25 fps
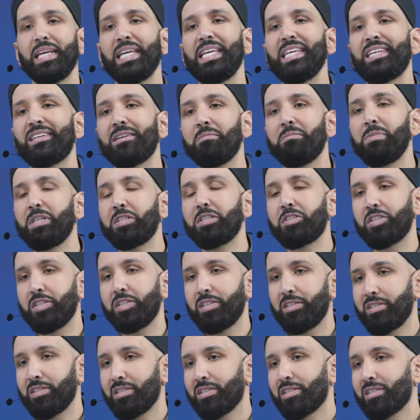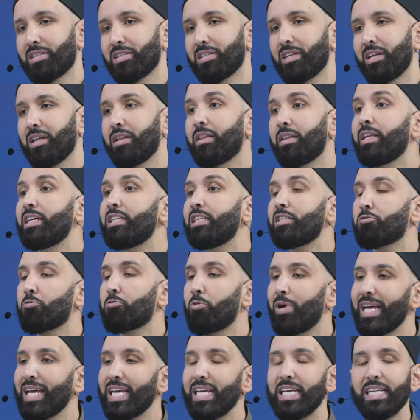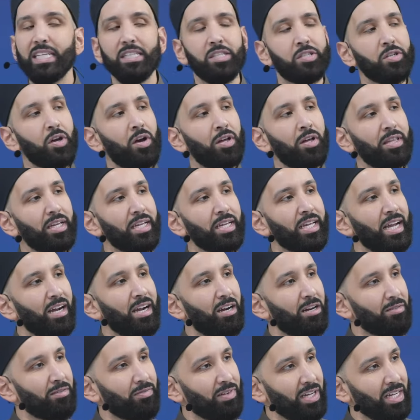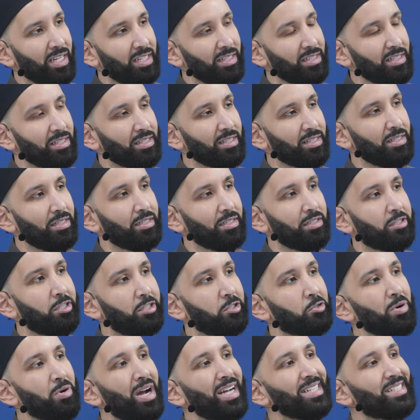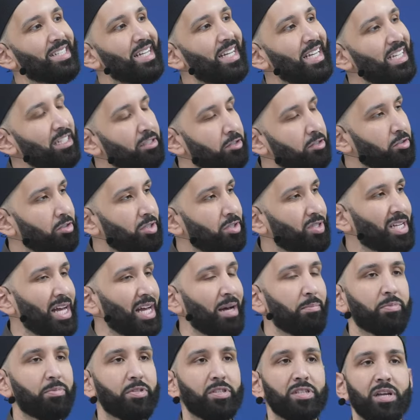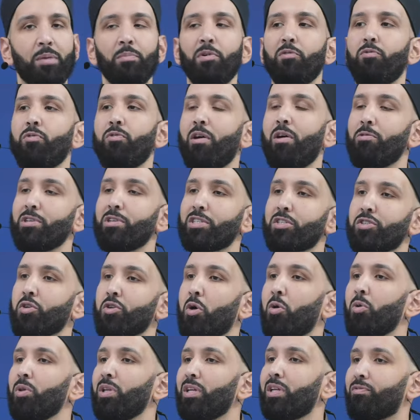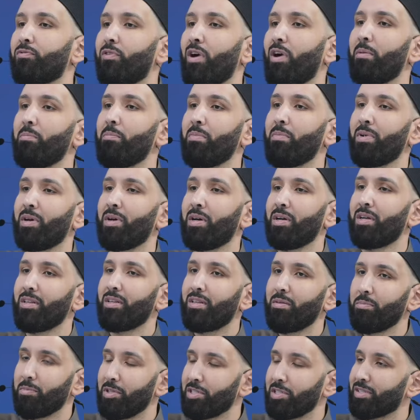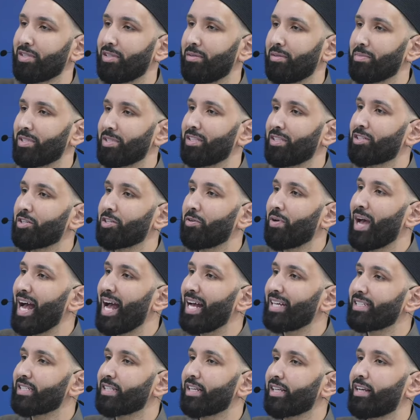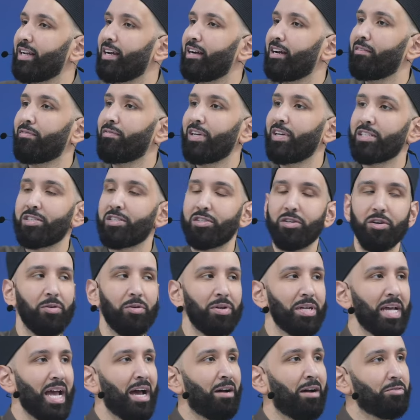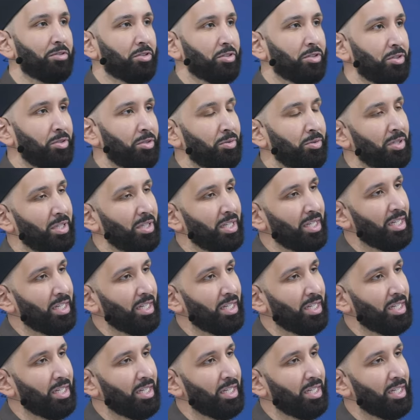he commissions these raids on the caravans to try to intercept some of what was stolen from the Muslims. And so as the caravans are going out to